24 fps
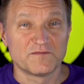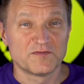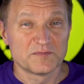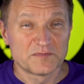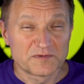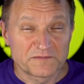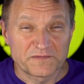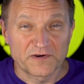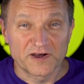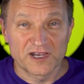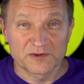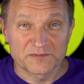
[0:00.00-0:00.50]
If you've
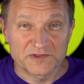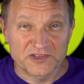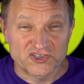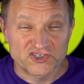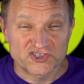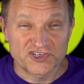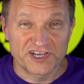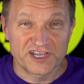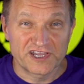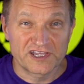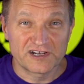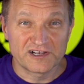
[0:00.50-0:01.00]
been following this
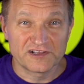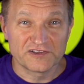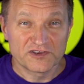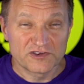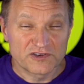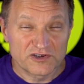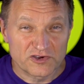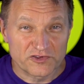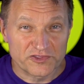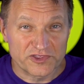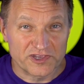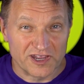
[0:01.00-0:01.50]
channel, you
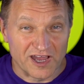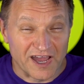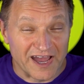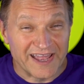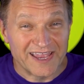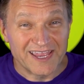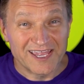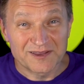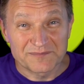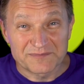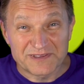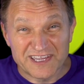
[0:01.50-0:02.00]
know that I
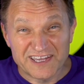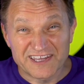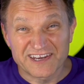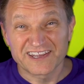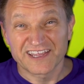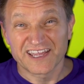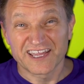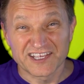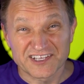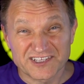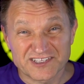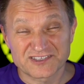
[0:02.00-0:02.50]
am
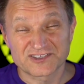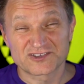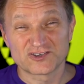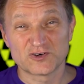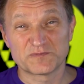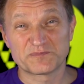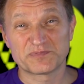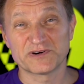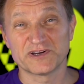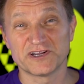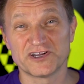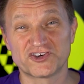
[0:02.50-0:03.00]
getting a
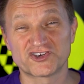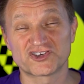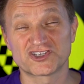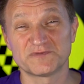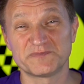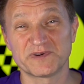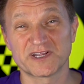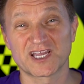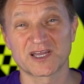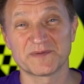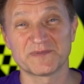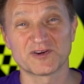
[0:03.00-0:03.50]
Supra. It should
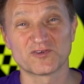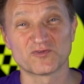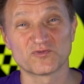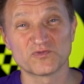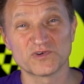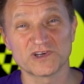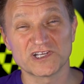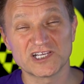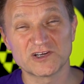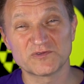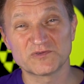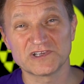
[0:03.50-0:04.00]
be coming
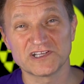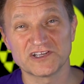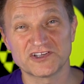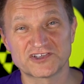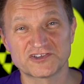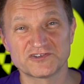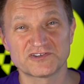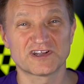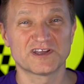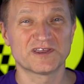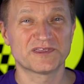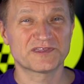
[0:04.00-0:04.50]
really, really
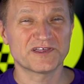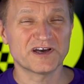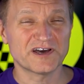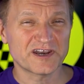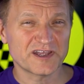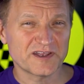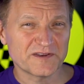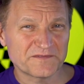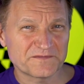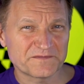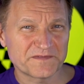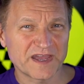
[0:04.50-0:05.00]
soon. I thought
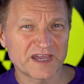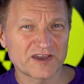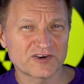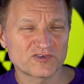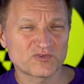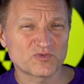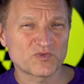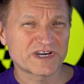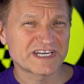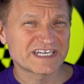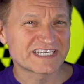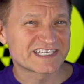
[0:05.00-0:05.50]
I
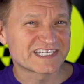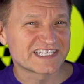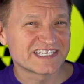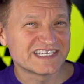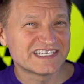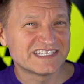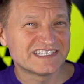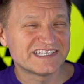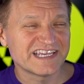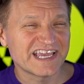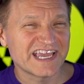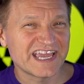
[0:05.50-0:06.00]
found one
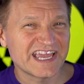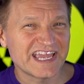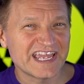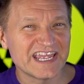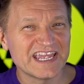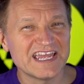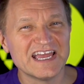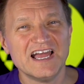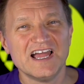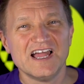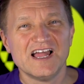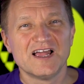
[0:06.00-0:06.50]

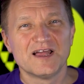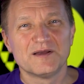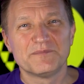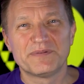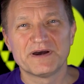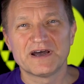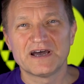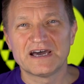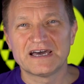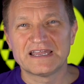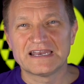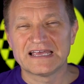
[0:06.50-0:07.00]
today,
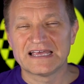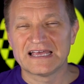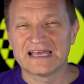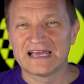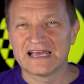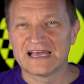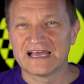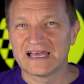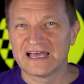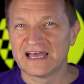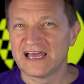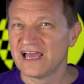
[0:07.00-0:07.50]
but
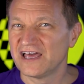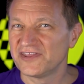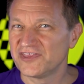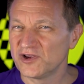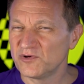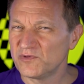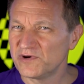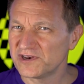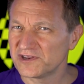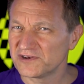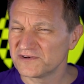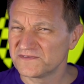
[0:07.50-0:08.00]
they
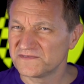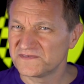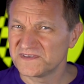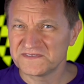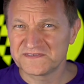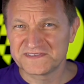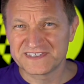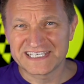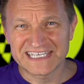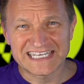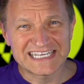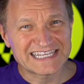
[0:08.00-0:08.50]
want it
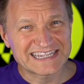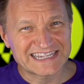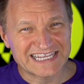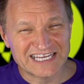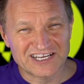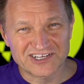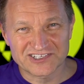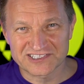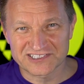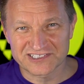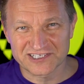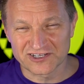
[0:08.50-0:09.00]

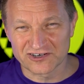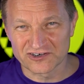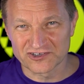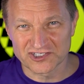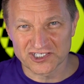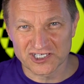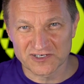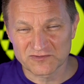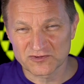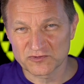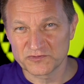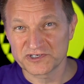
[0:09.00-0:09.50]
$15,000
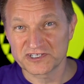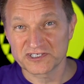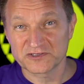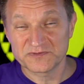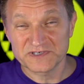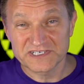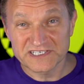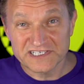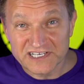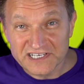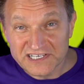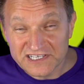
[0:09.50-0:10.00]
over, which is
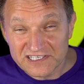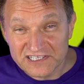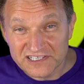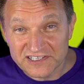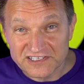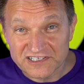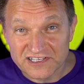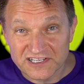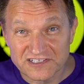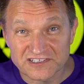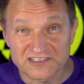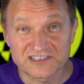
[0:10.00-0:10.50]
ridiculous
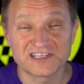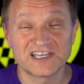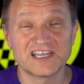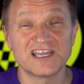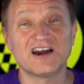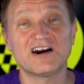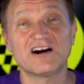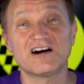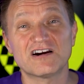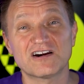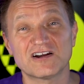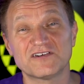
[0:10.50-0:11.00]
because they
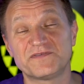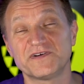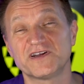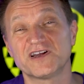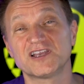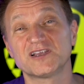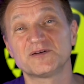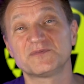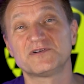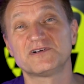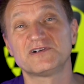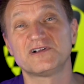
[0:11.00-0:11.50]
are
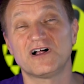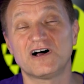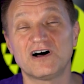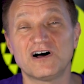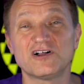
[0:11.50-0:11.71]
available